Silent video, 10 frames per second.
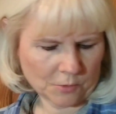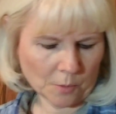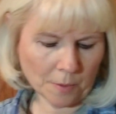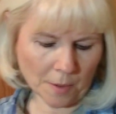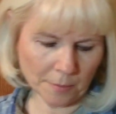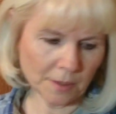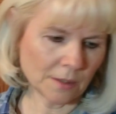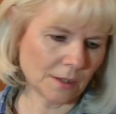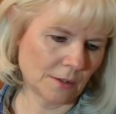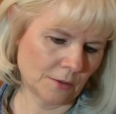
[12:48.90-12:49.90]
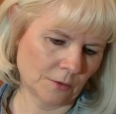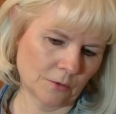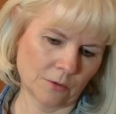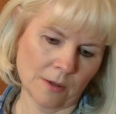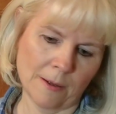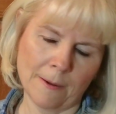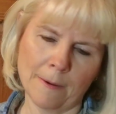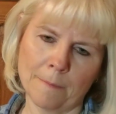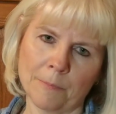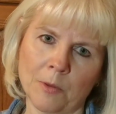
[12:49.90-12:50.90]
So Pumpkin is,
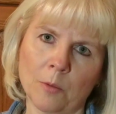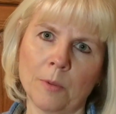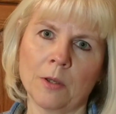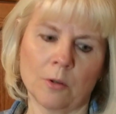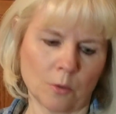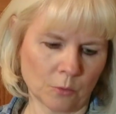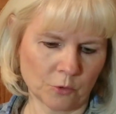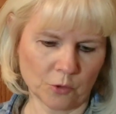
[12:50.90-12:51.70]
he'll be a year old in